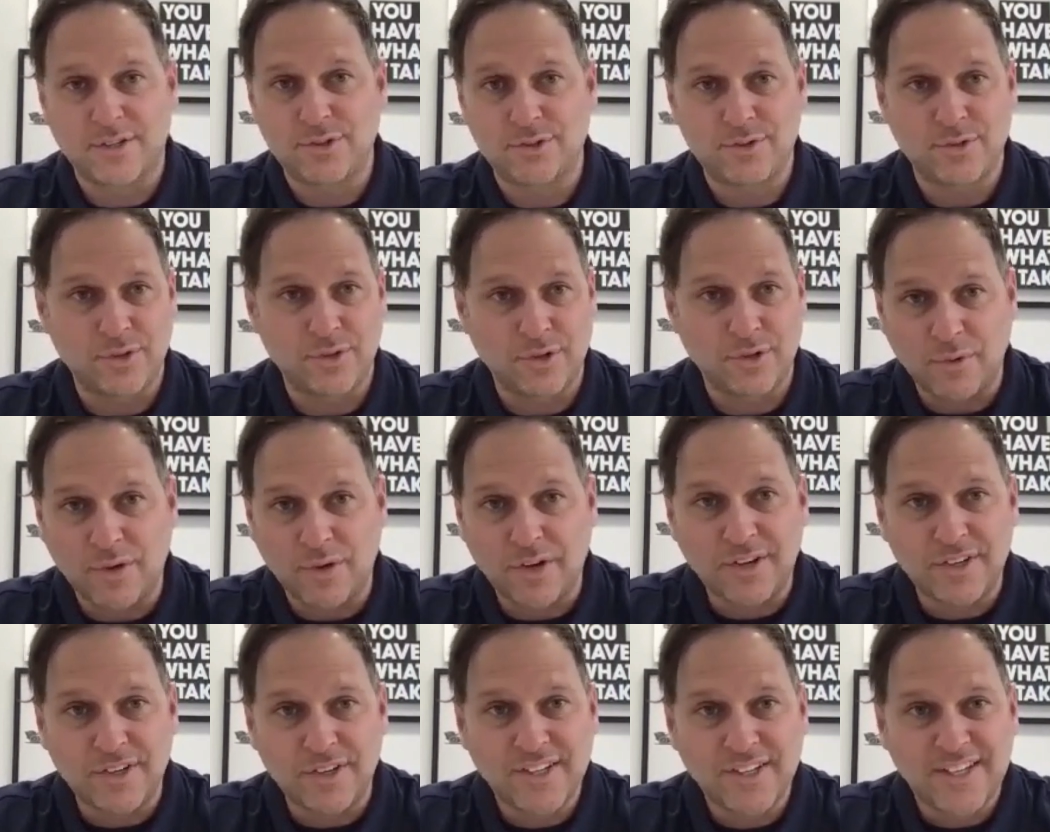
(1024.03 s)
a truer
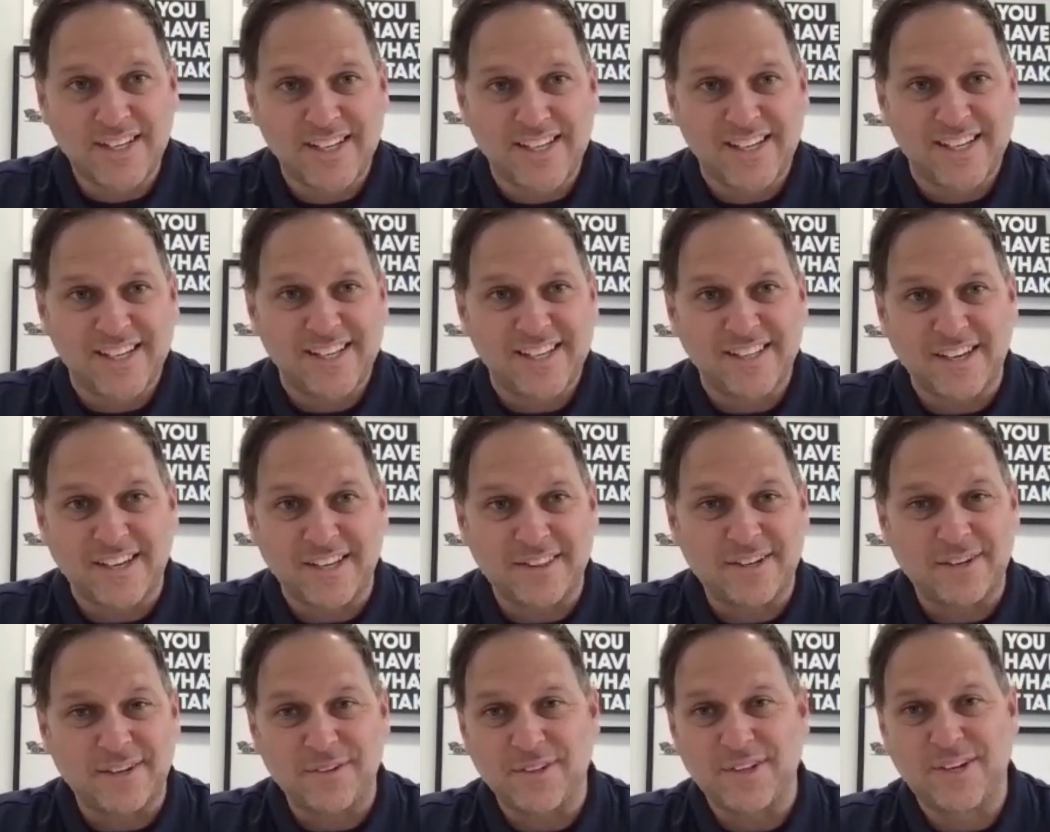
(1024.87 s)
wall. Like
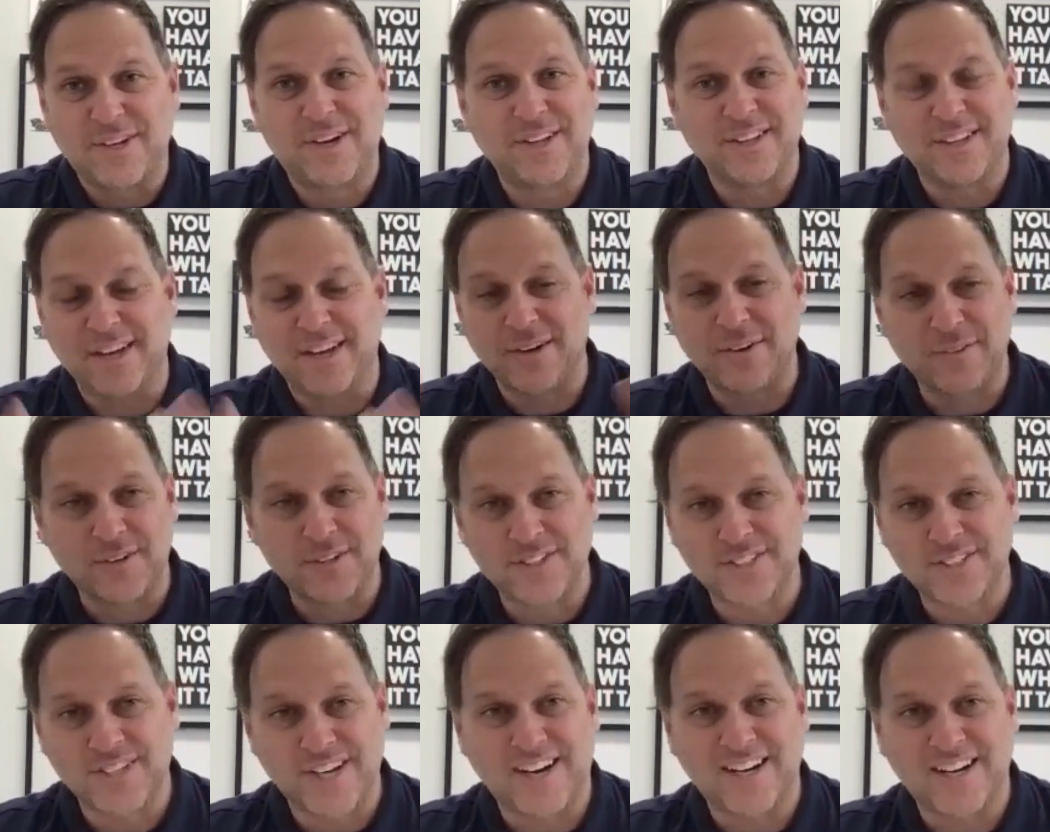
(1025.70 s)
they're like, we're
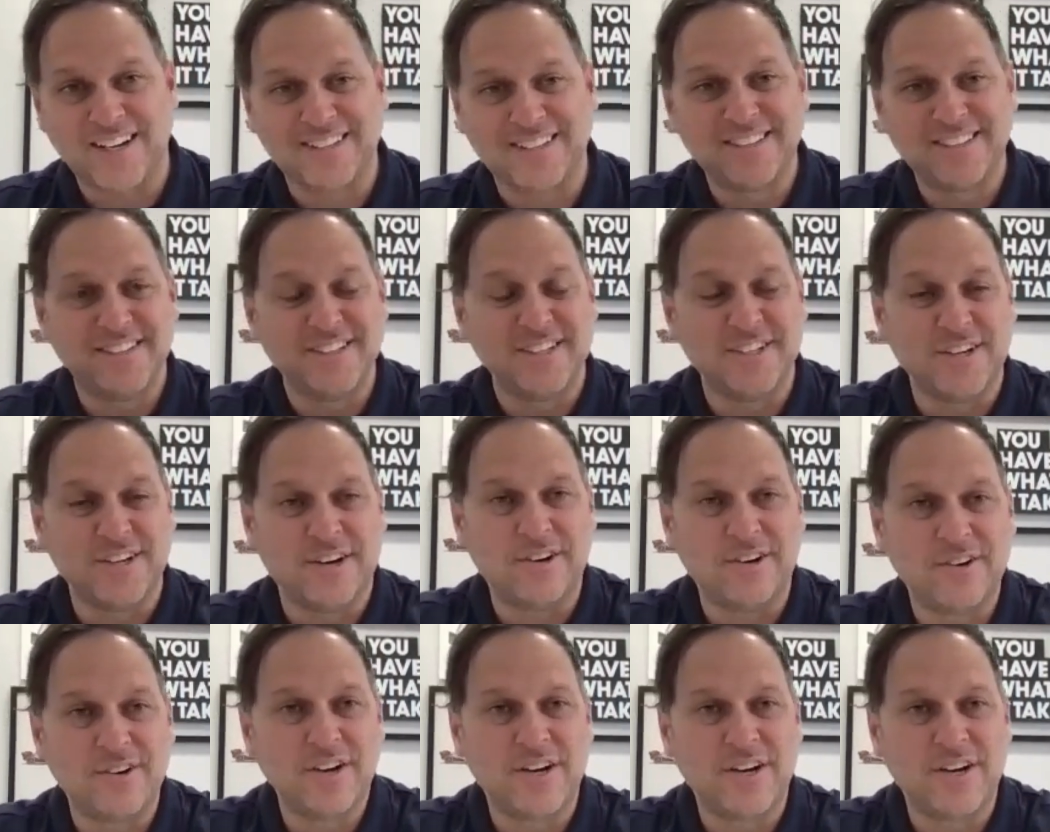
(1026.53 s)
shocked, you
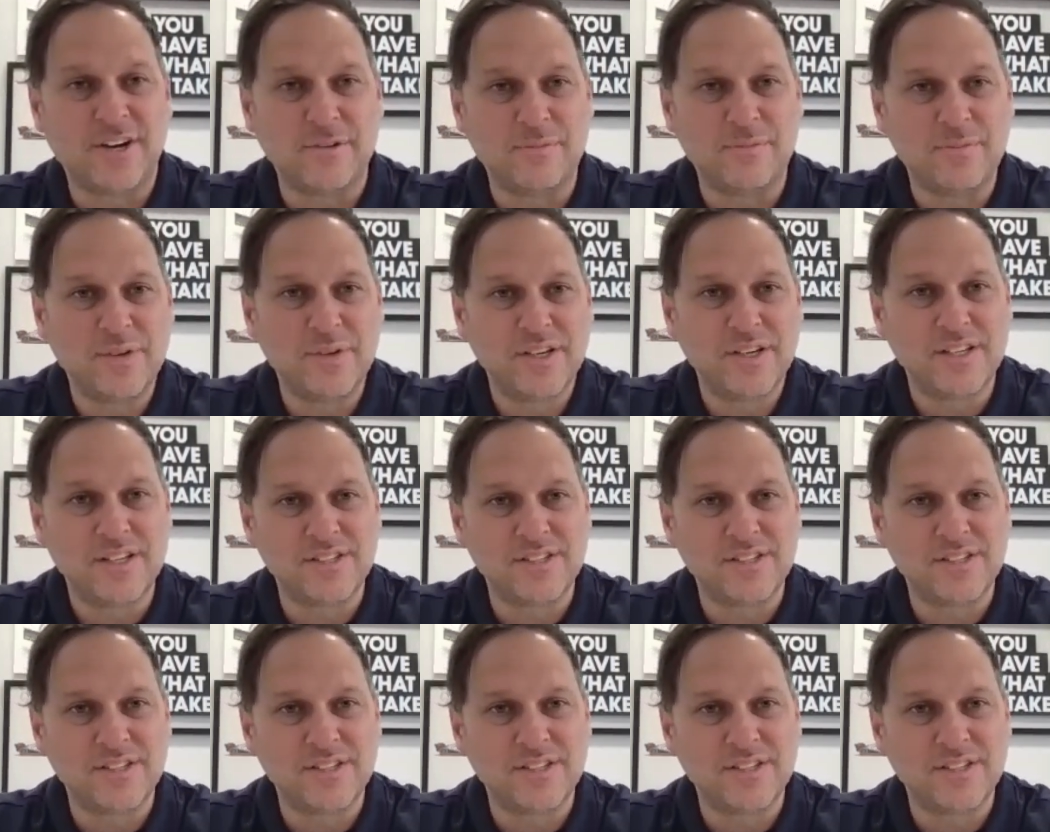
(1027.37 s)
know?